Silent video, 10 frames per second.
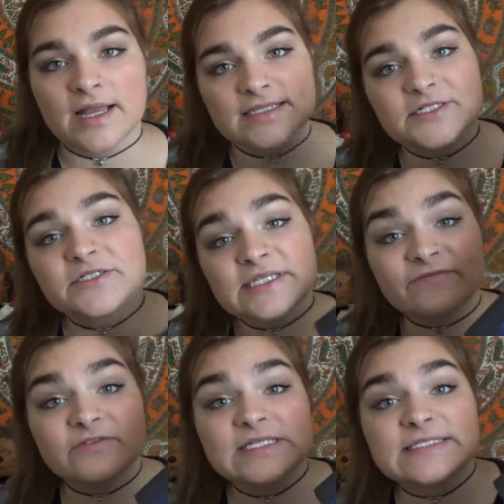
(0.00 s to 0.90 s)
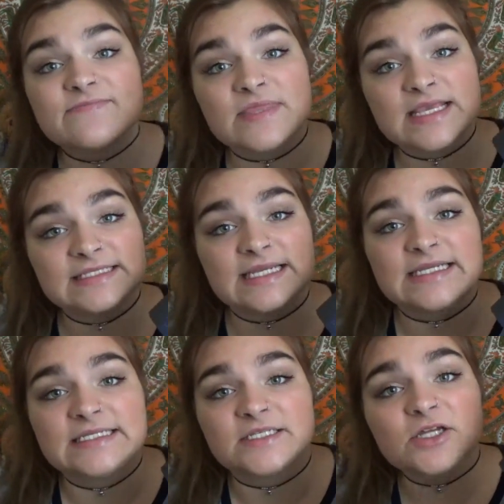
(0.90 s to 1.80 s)
because there's definitely some things I
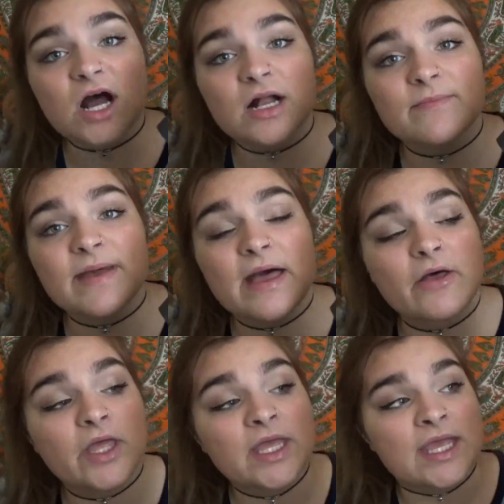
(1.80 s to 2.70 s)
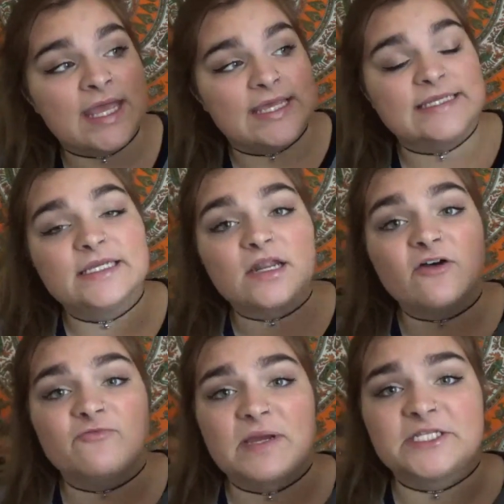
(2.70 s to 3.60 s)
need to talk about and get
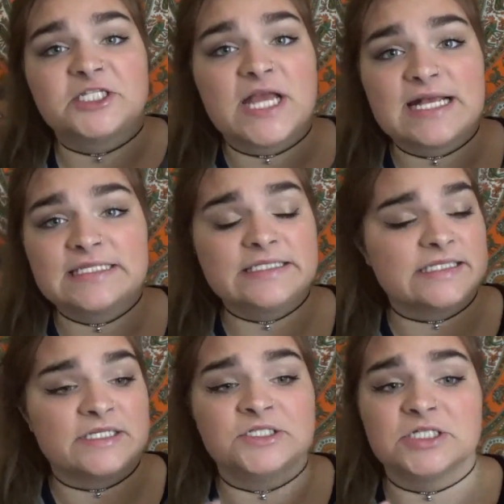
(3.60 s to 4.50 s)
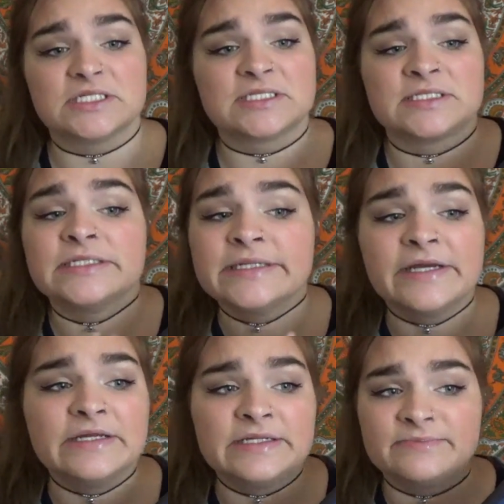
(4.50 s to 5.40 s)
off my chest and just
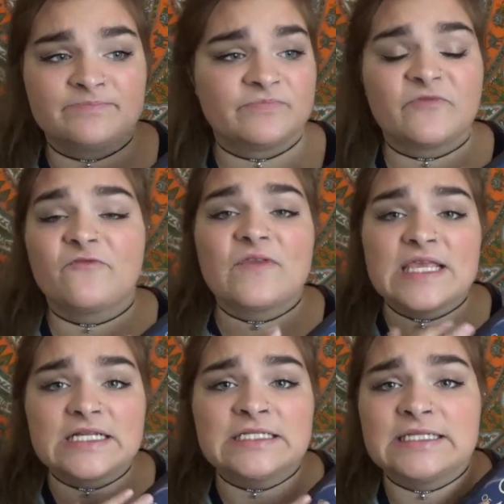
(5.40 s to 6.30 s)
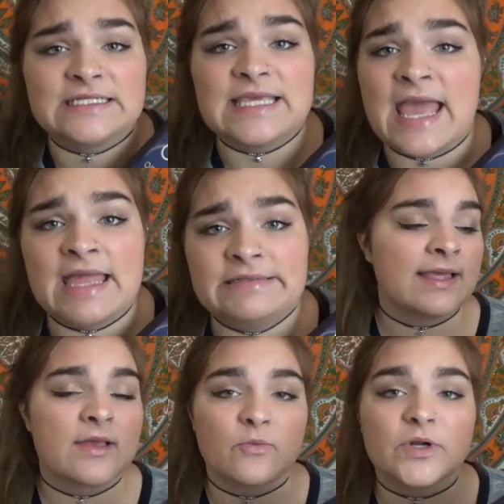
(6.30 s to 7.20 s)
feel again.
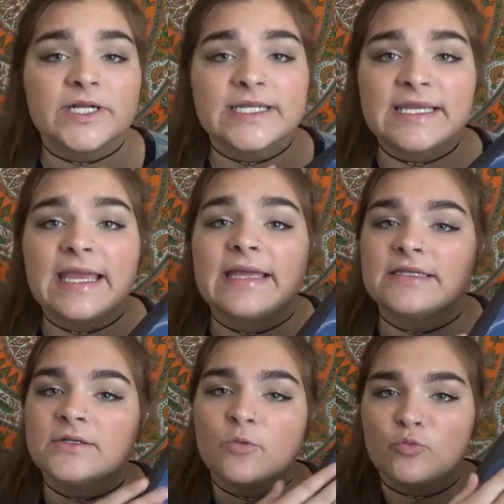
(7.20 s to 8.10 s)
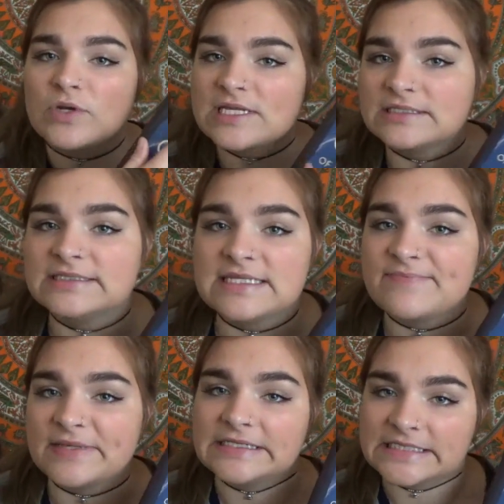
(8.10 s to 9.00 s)
We're going to get real
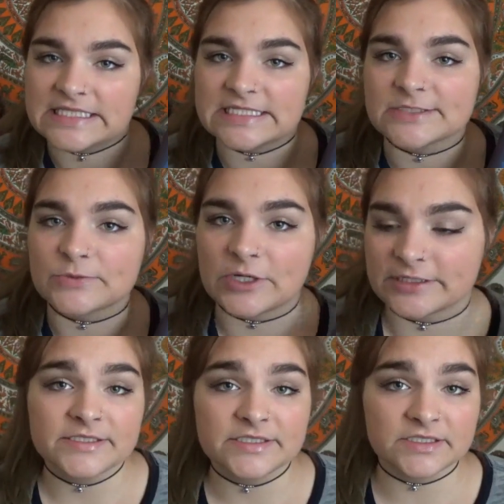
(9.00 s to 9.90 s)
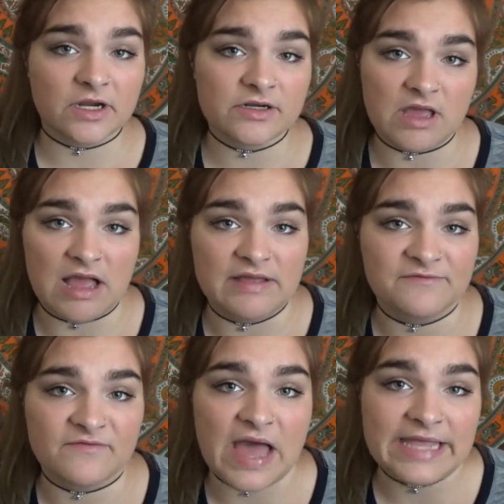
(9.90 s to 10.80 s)
deep into this one. To start
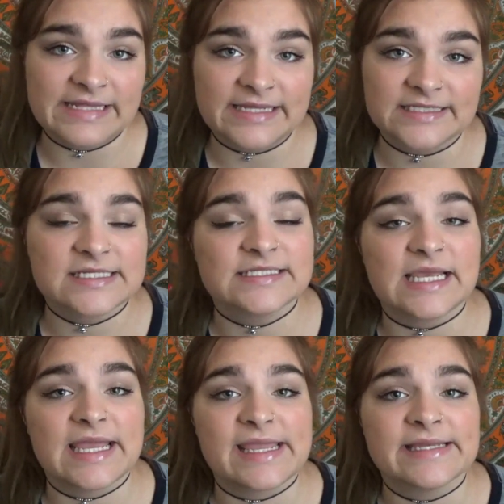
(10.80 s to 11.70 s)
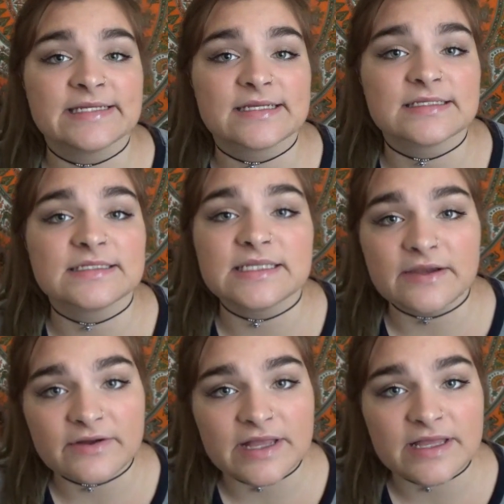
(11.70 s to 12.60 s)
off, I'd like to say,
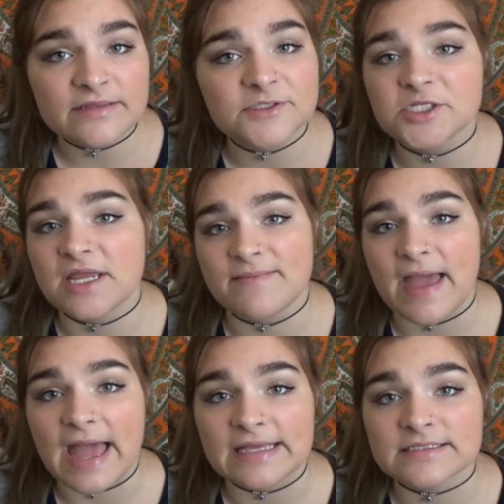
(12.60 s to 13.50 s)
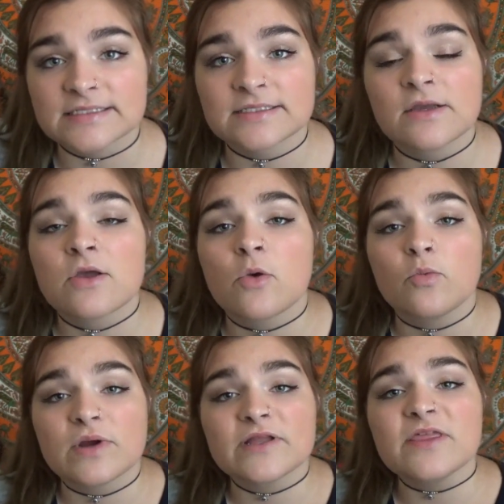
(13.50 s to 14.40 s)
Sarah J. Maas,
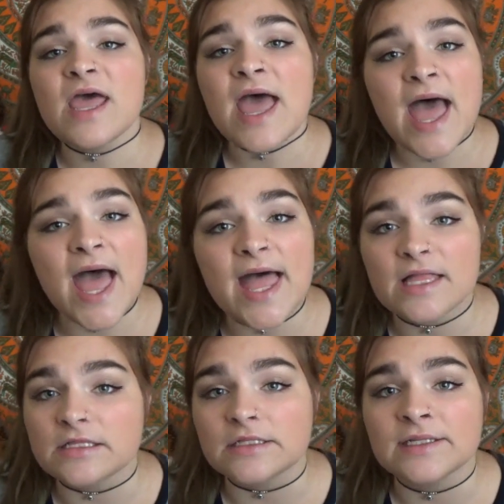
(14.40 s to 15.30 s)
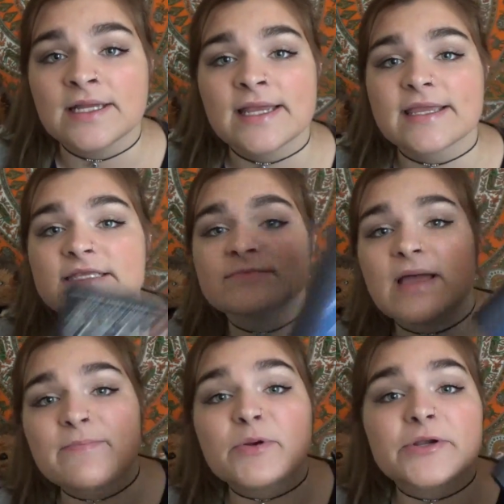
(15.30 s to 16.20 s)
where the hell is
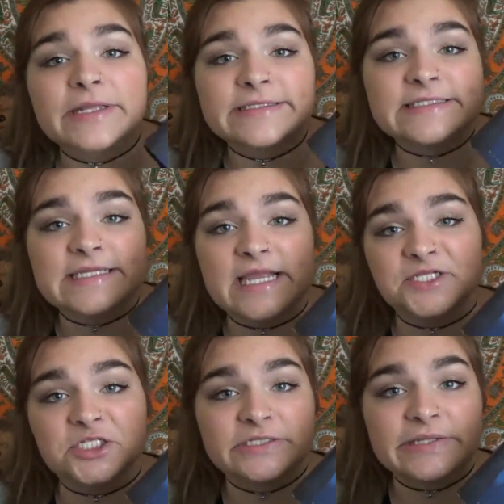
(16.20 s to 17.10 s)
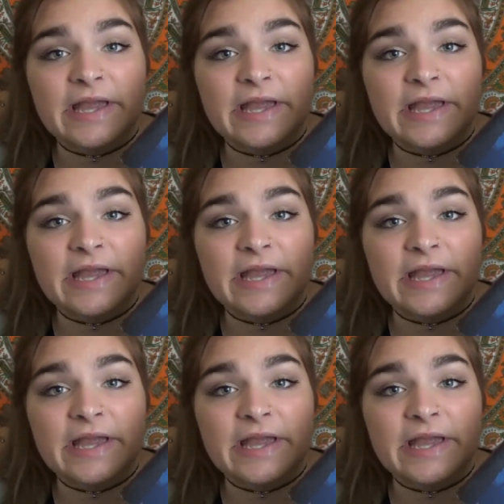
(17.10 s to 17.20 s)
my pronunciation